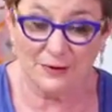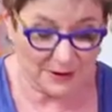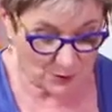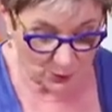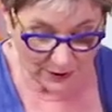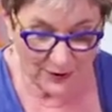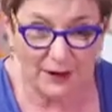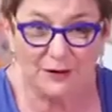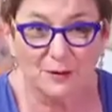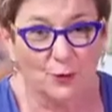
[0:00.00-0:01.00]
this with
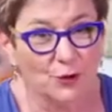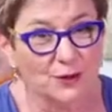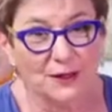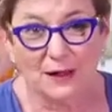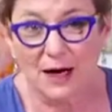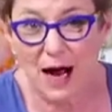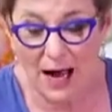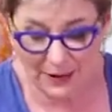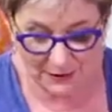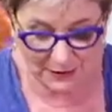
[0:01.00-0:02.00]
nothing more than a
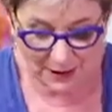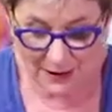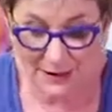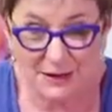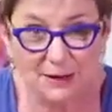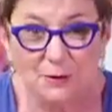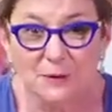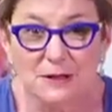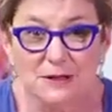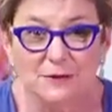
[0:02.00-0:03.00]
cotton, a single
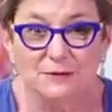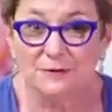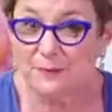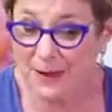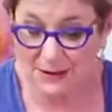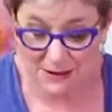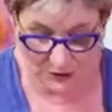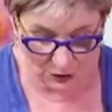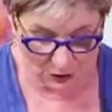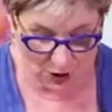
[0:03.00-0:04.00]
piece of
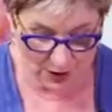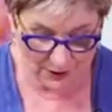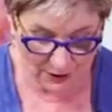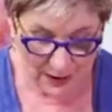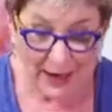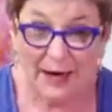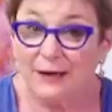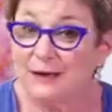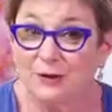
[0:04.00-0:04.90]
pastel chalk, and an